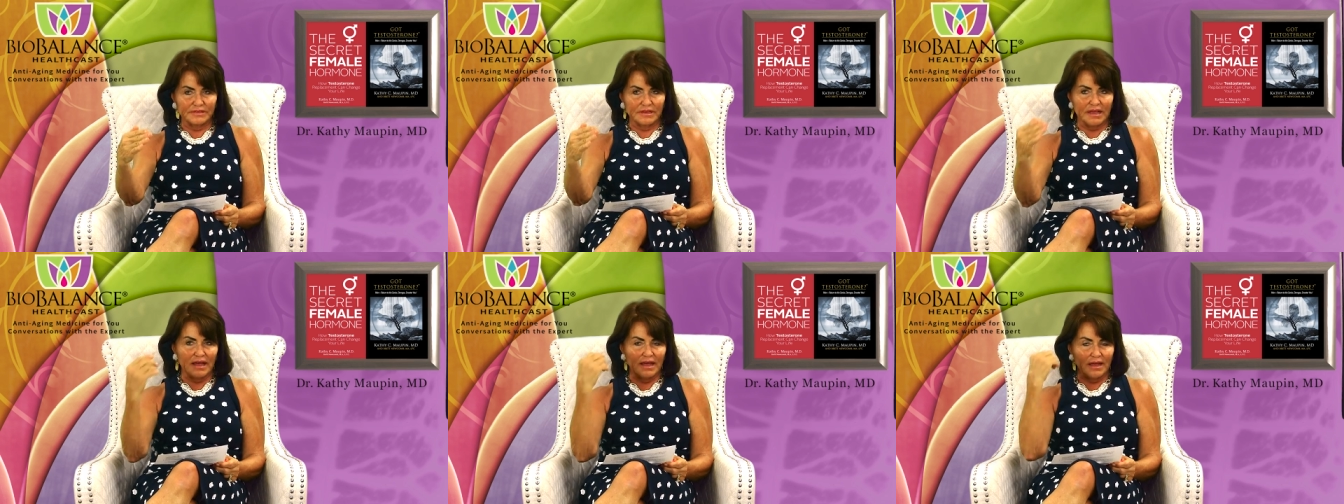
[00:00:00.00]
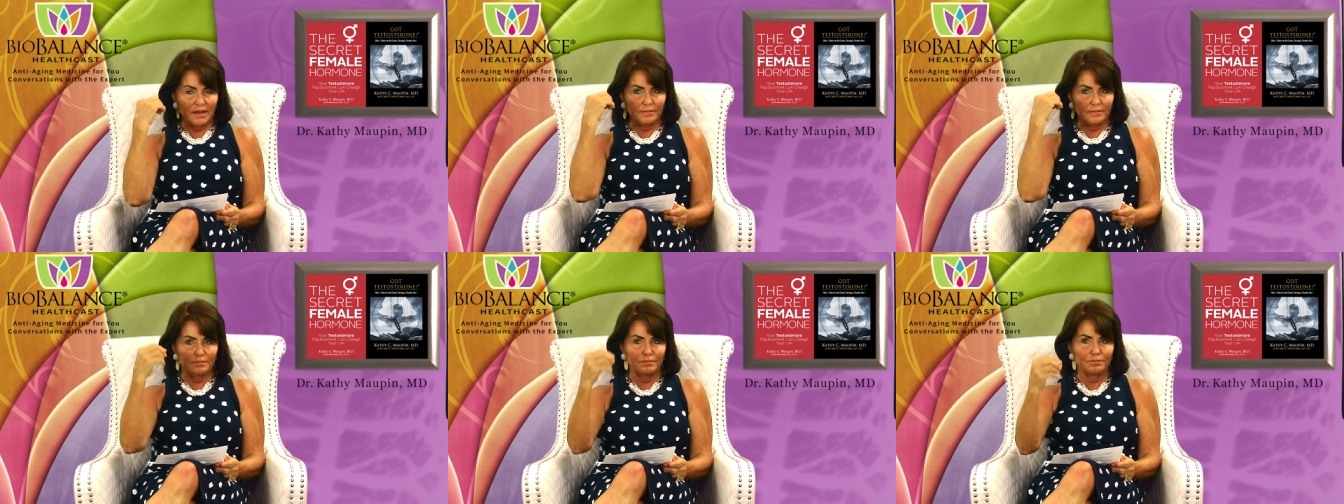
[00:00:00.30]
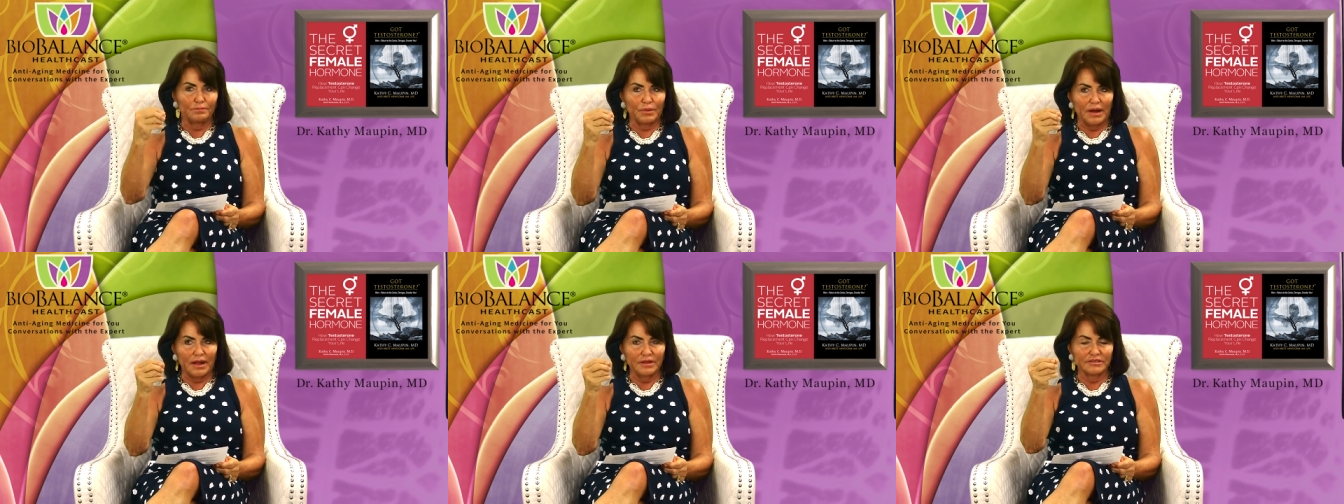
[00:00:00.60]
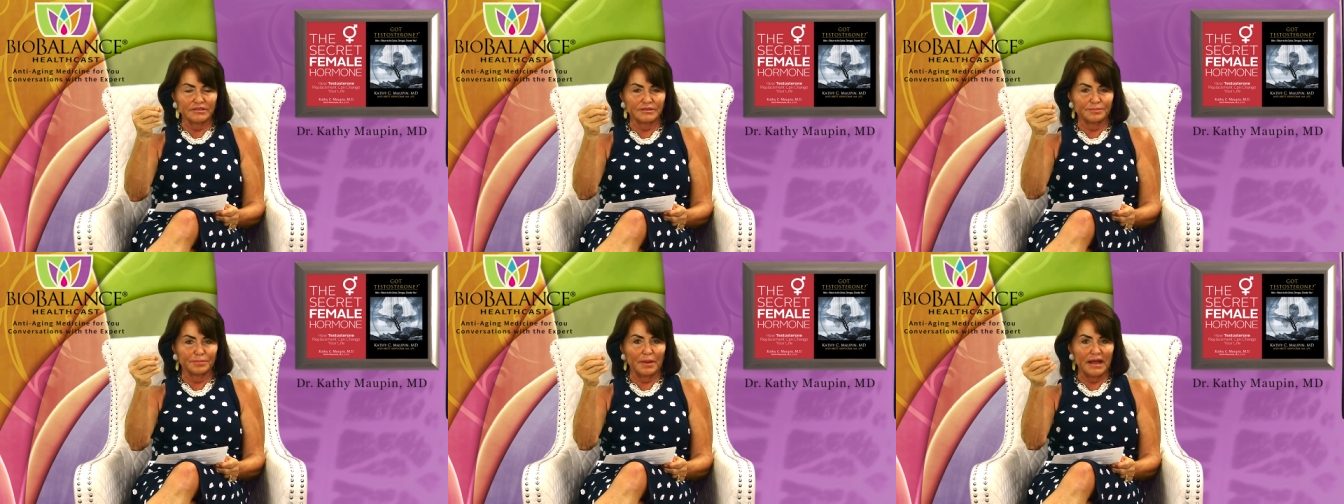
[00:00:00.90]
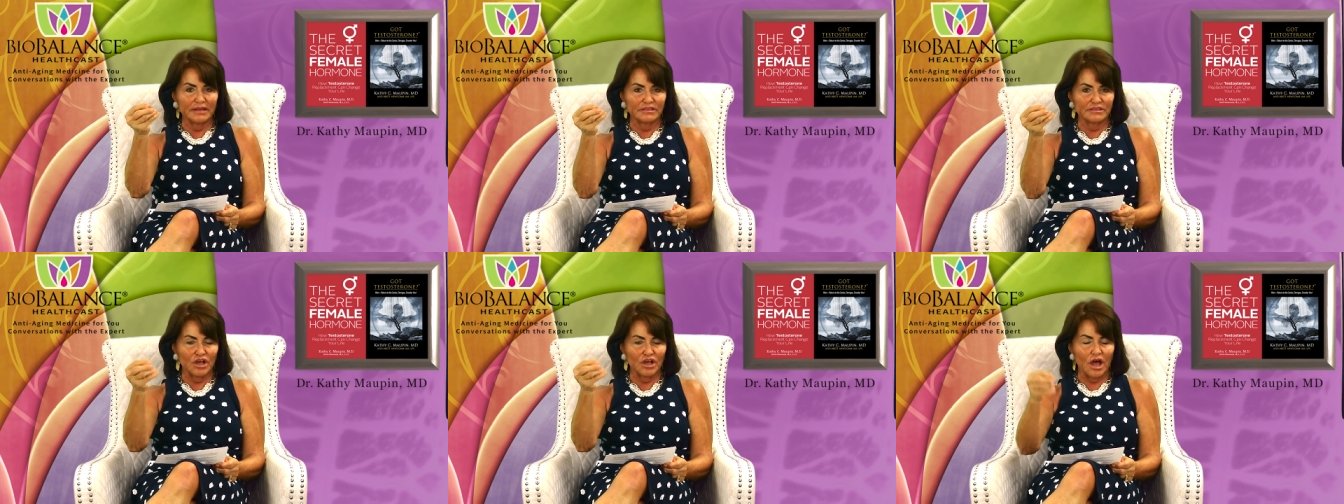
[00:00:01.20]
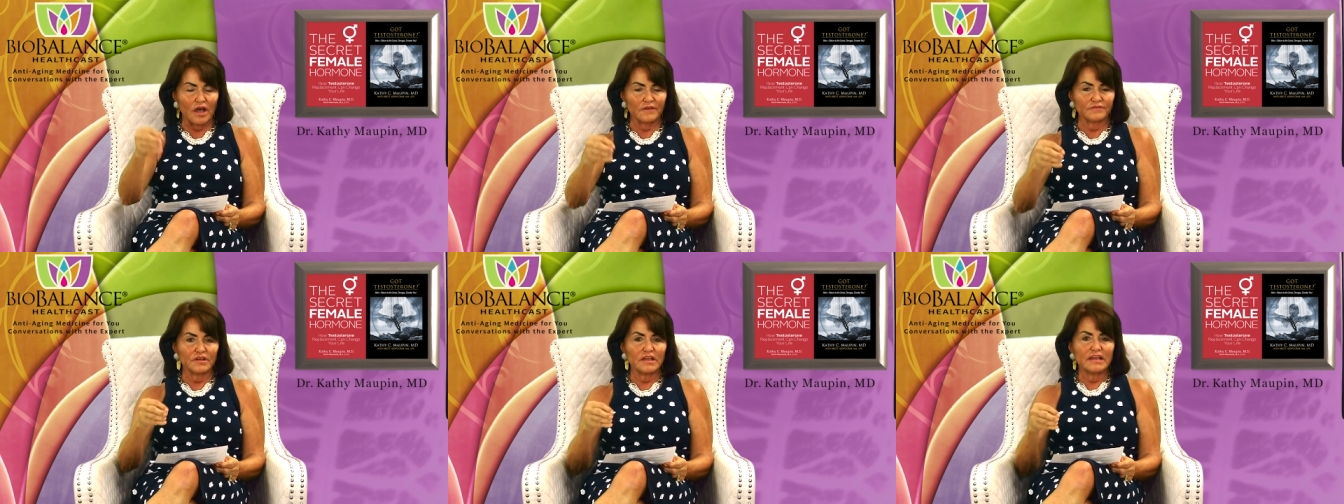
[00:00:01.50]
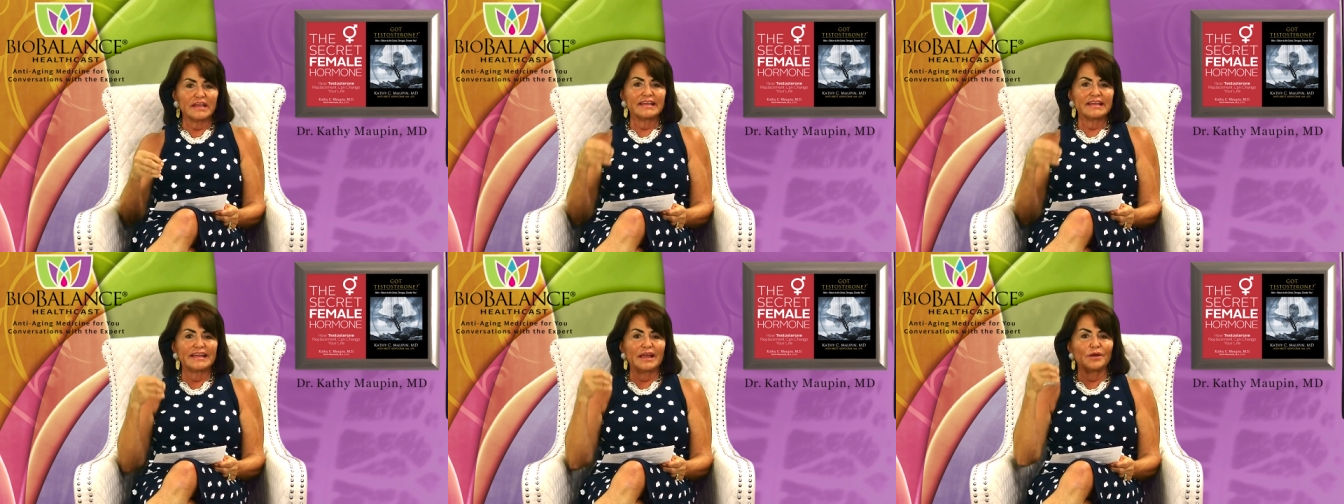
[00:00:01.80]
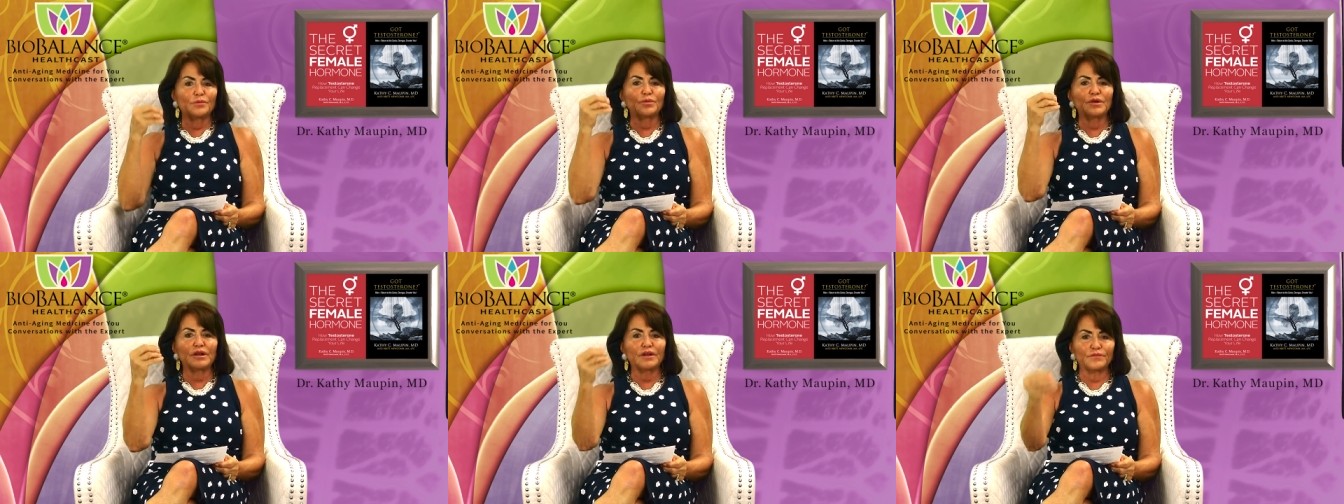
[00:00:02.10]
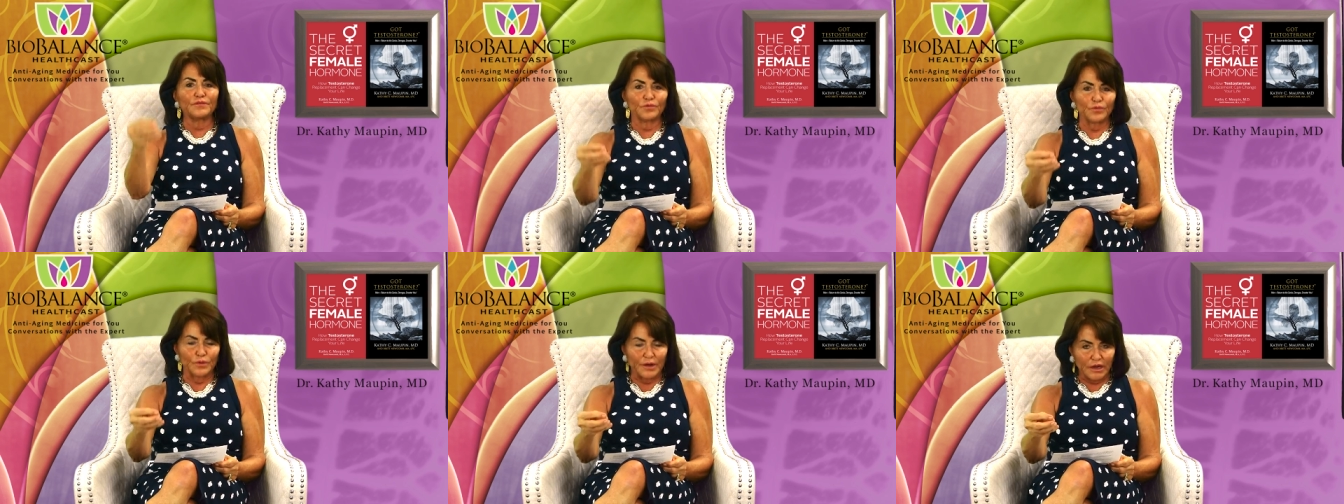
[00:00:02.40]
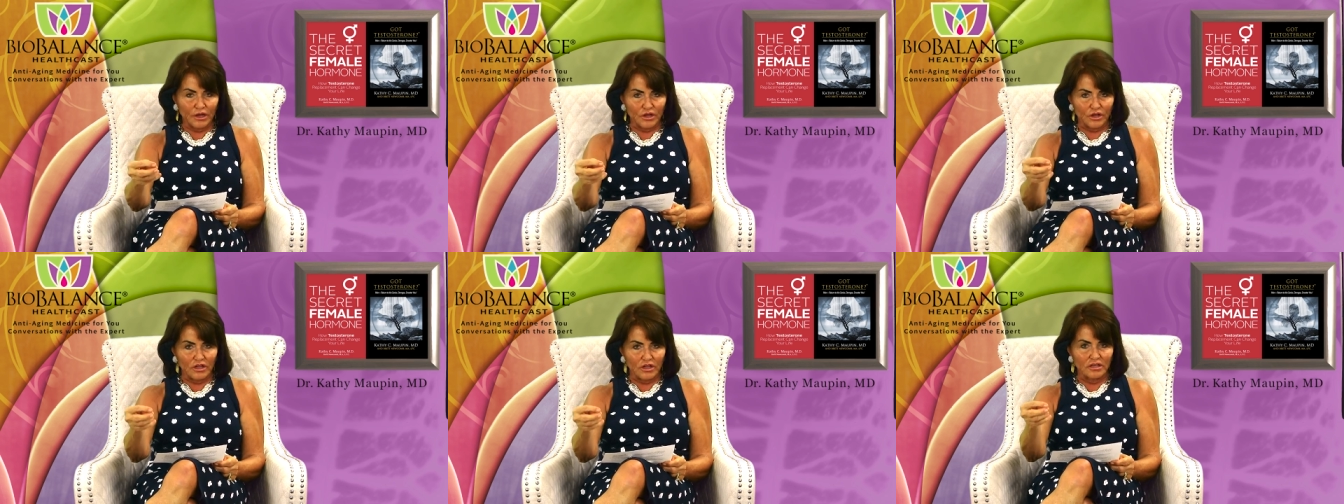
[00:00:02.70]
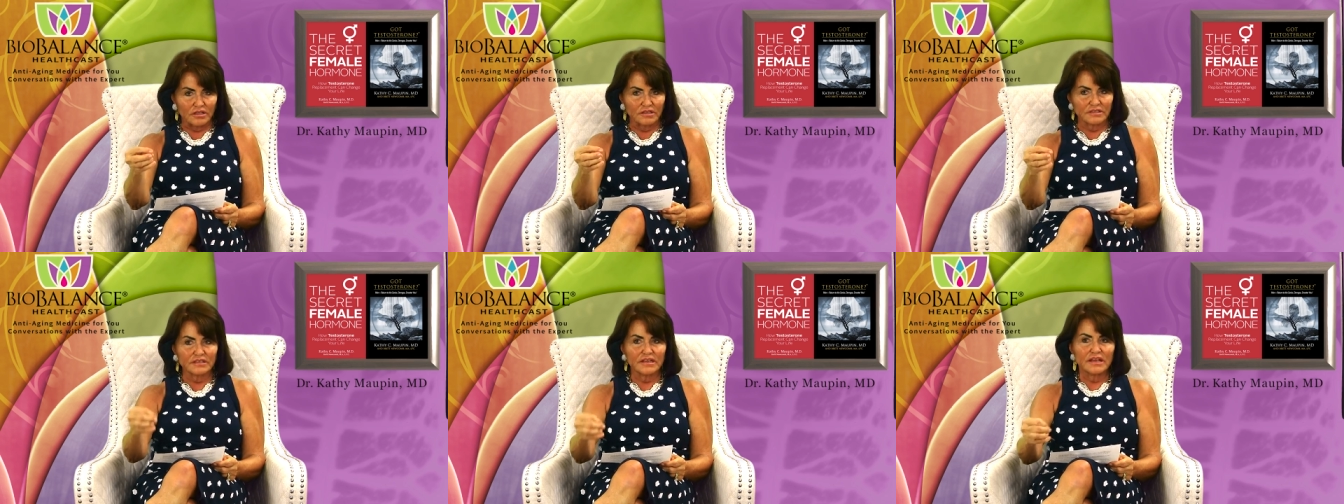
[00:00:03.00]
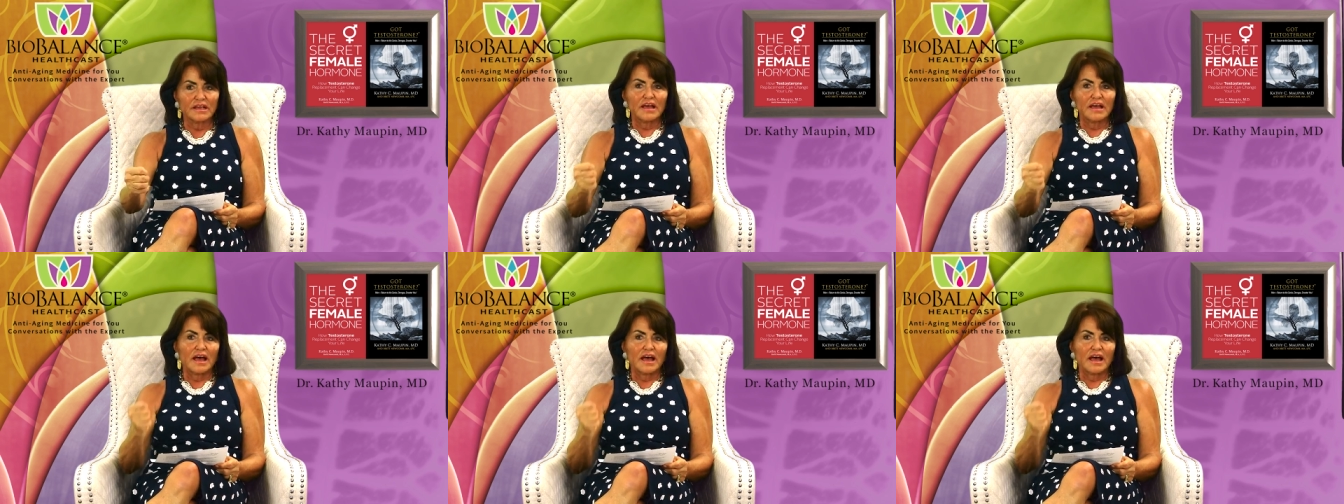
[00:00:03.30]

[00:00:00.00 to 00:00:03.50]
uh, brown spots off, get rid of wrinkles,